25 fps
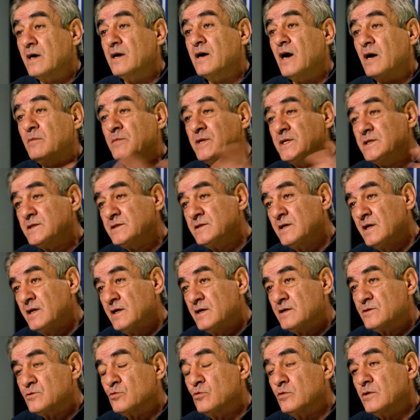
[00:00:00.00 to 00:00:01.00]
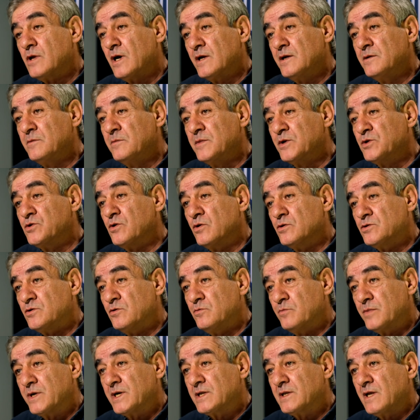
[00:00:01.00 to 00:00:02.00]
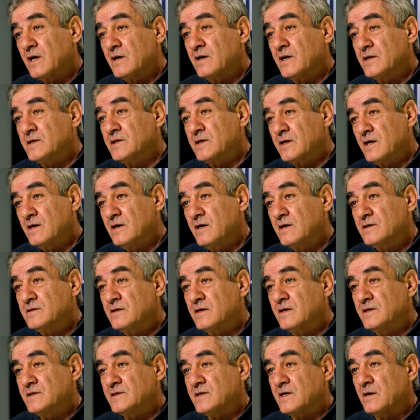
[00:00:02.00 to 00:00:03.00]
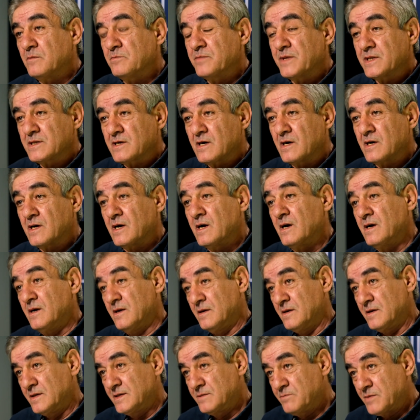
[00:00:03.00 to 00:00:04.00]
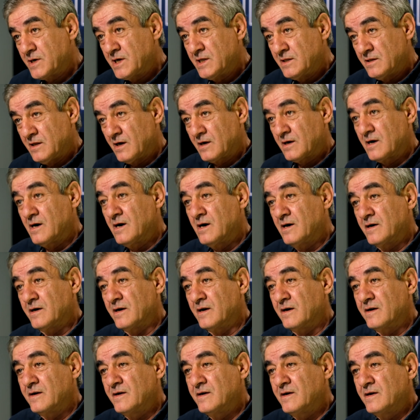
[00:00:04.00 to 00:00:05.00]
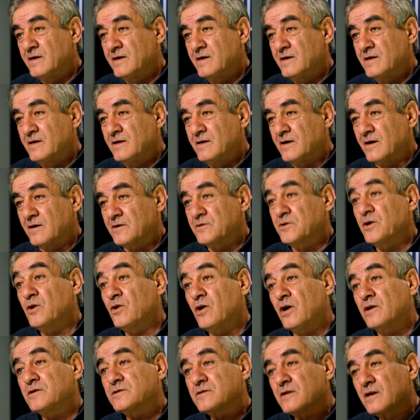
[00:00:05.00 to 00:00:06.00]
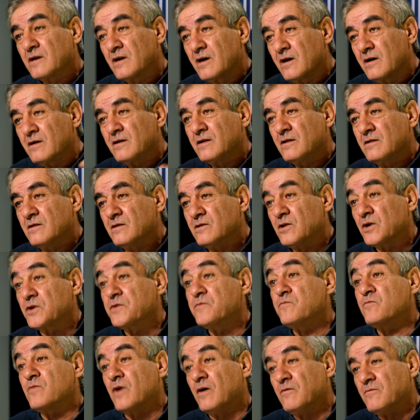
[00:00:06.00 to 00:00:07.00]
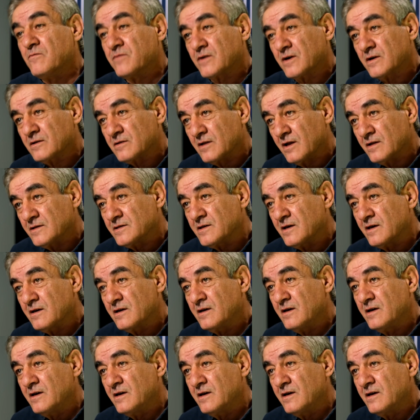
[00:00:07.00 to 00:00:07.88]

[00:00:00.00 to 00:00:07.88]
With the help of the Sultan, the British said that he should be shot. They've already reached full conformism.